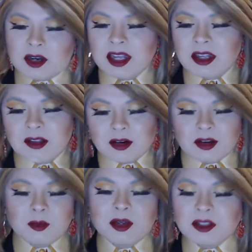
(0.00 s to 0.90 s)
Hank
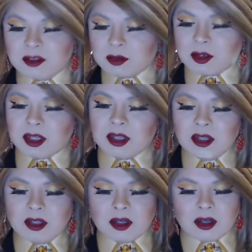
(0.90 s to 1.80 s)
Azaria, Wes Studi,
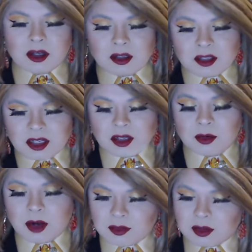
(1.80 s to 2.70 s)
uh,
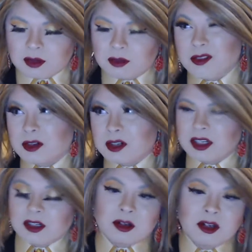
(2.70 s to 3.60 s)
Garofalo, Lover
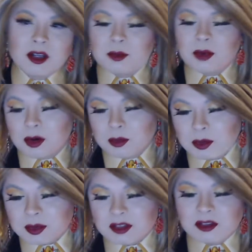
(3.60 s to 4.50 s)
Hater, Paul
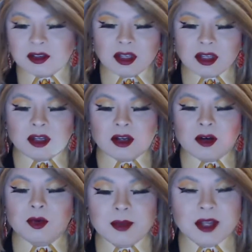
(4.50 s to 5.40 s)
Reubens, uh,
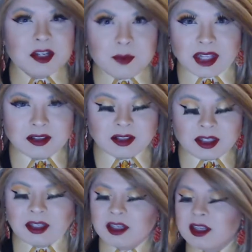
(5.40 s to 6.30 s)
William H. Macy.
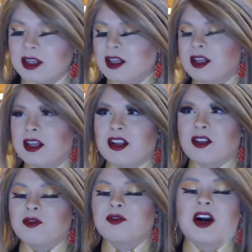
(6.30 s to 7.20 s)
It's
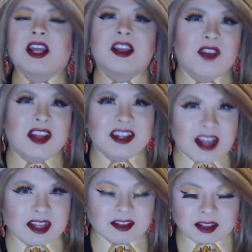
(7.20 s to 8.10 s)
fucking
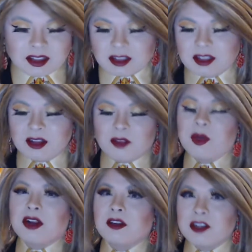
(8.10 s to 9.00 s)
fantastic. It's
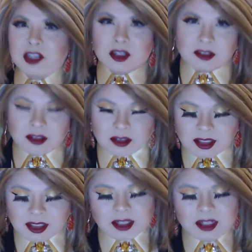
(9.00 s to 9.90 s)
better than Justice League.